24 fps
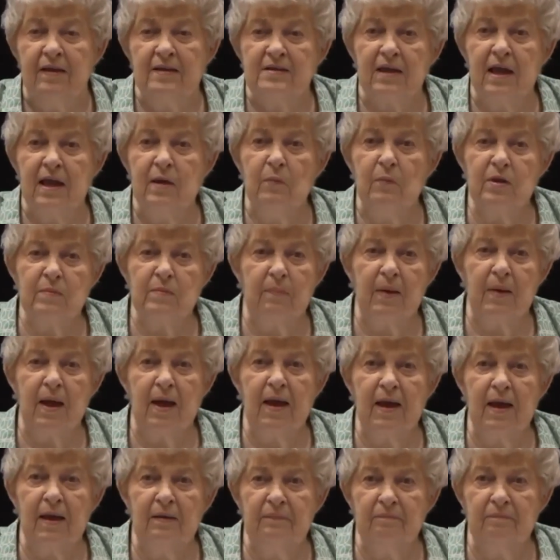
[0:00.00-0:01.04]
Same with
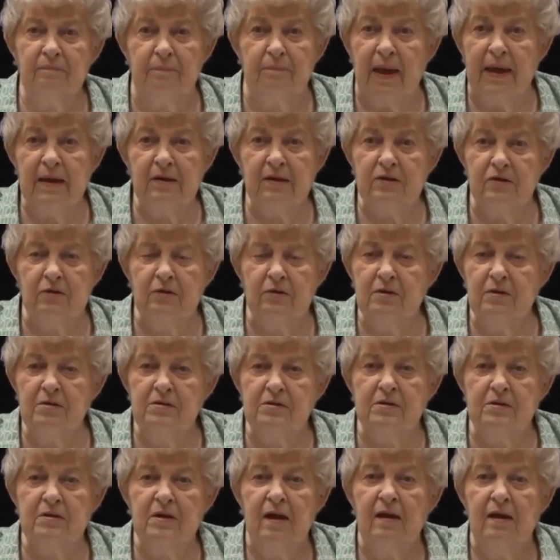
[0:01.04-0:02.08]
buying baked
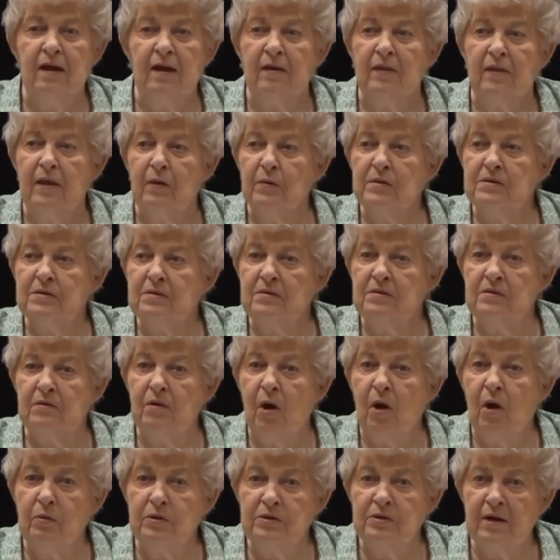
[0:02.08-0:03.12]
goods. There was a
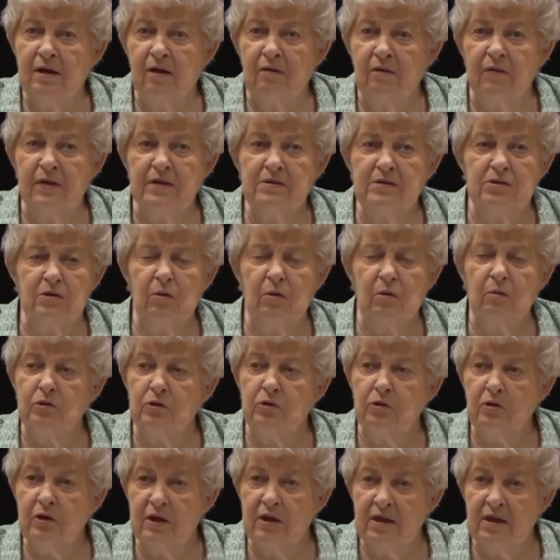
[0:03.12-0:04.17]
hotel that
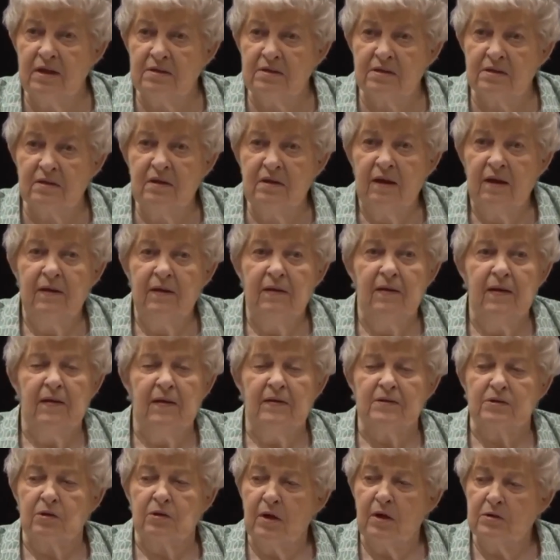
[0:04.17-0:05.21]
sold cookies.
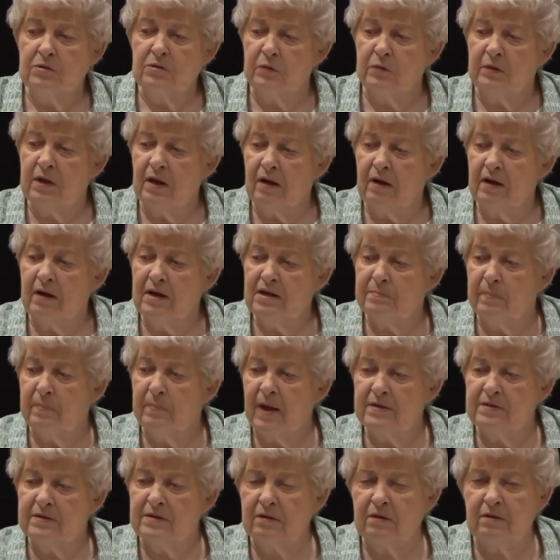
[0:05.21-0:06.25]
So Hutch would get on his
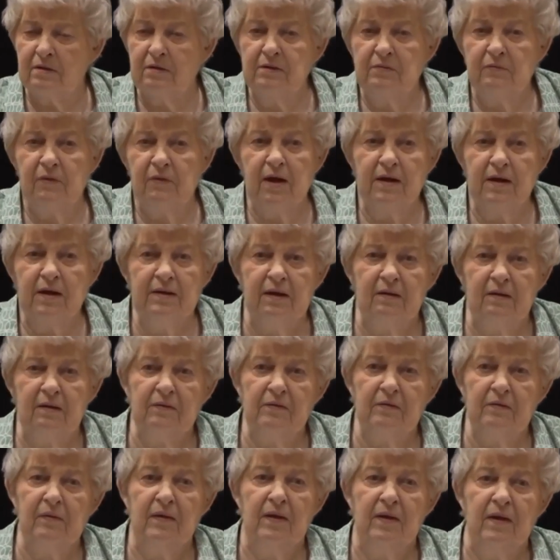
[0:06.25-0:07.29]
bicycle and ride
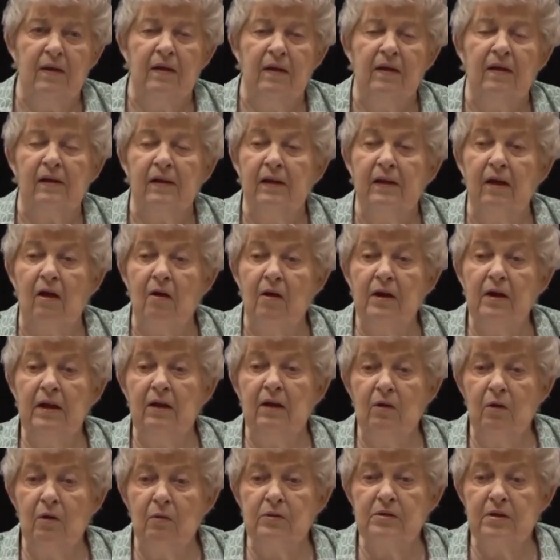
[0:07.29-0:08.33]
down to the
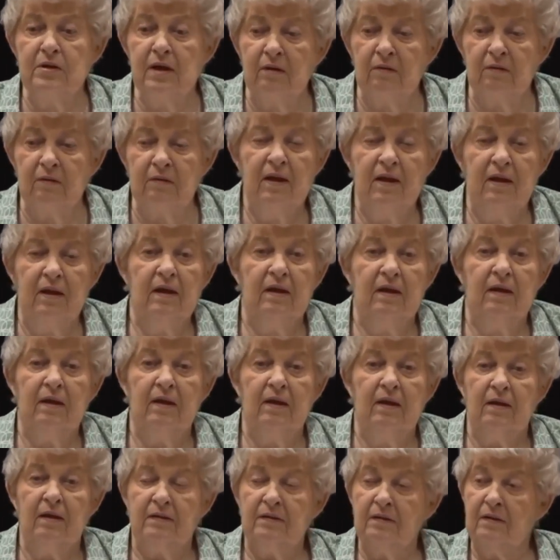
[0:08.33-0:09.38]
Liaoning Hotel
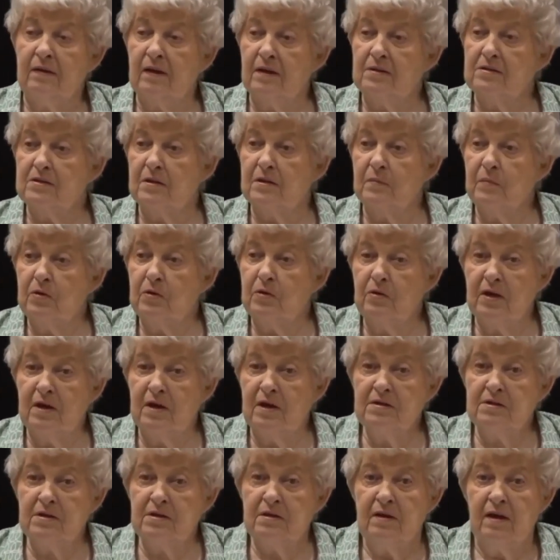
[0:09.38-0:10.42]
to get some
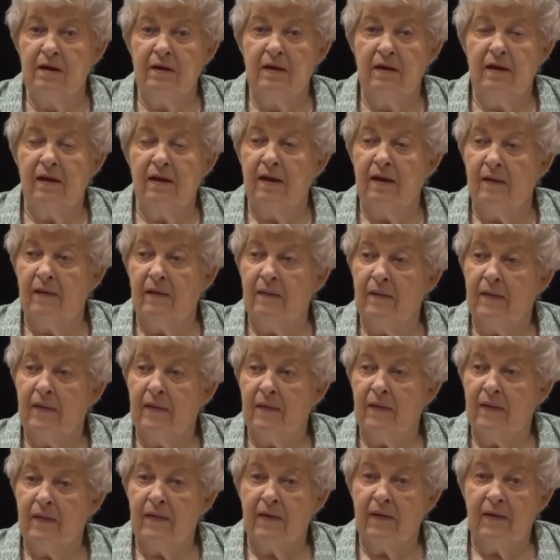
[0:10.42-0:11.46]
cookies
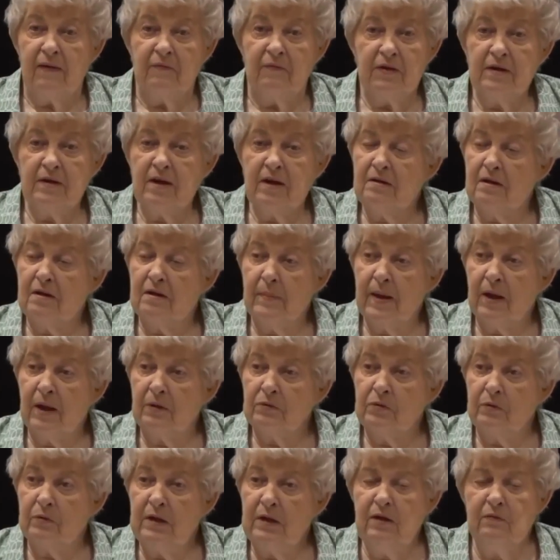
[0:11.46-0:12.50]
if it didn't come
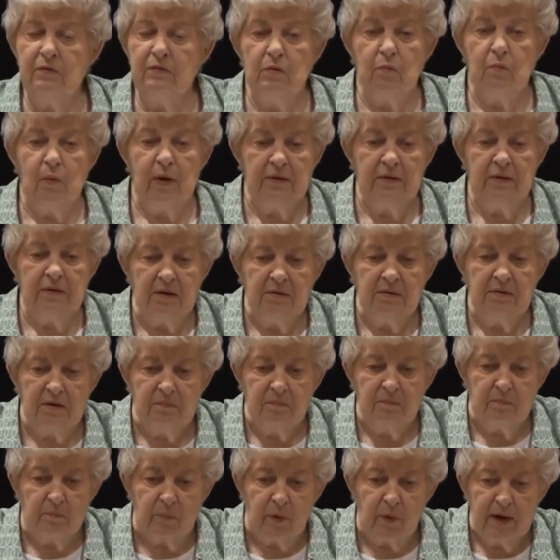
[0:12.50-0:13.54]
out to an even weight, they'd
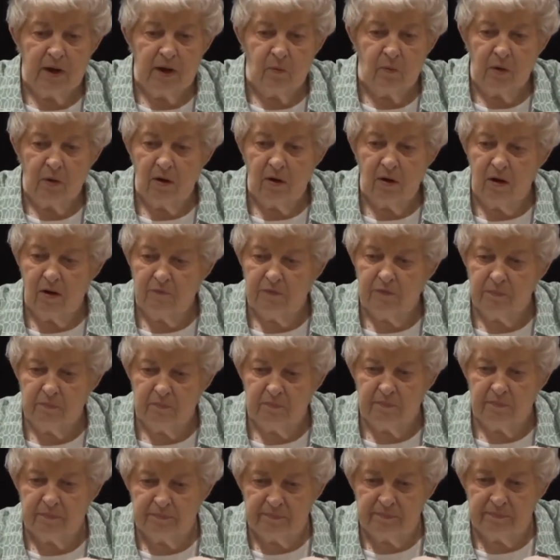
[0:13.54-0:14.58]
break one off and
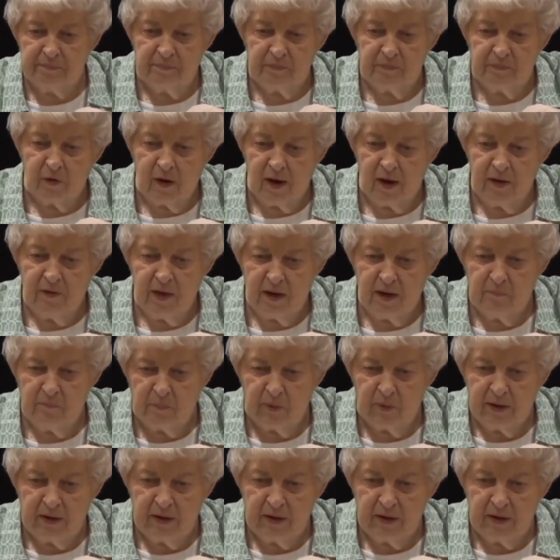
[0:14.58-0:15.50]
try that,